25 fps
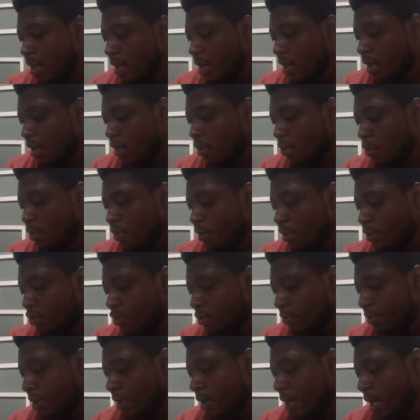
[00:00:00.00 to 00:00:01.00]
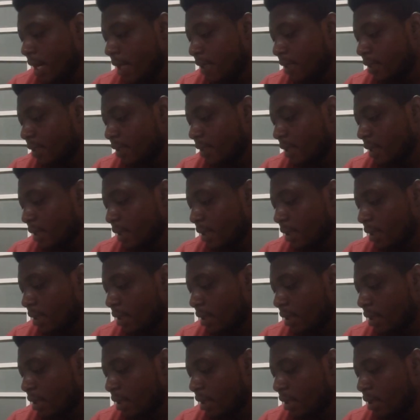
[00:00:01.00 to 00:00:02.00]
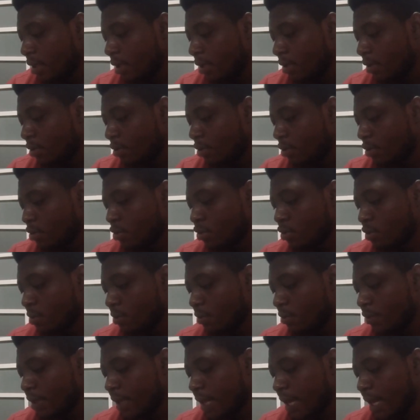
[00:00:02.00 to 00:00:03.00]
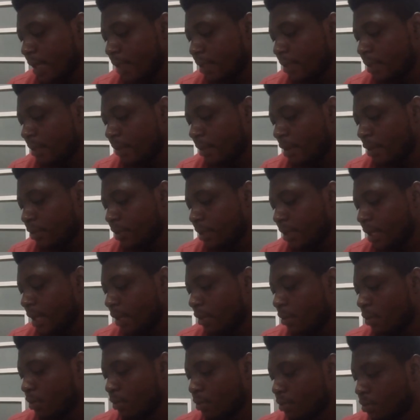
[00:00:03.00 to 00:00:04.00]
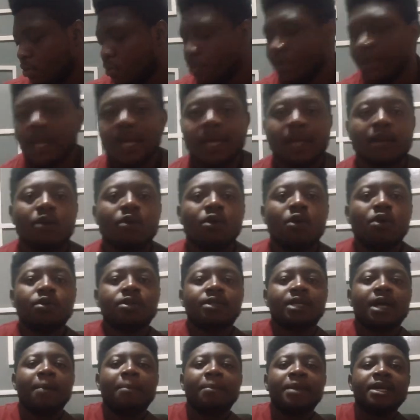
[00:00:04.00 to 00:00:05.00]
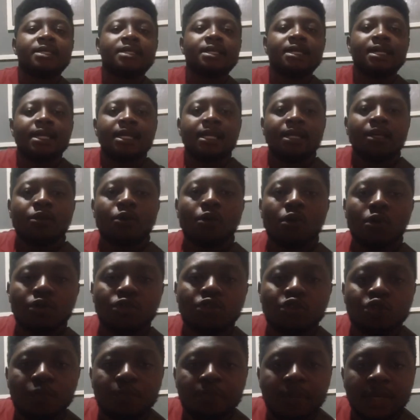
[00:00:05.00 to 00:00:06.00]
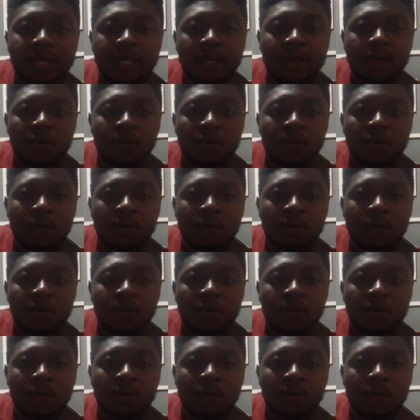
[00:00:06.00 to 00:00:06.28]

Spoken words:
going to be answered. So someone asked about neck chords. So neck chords are basically chords you play on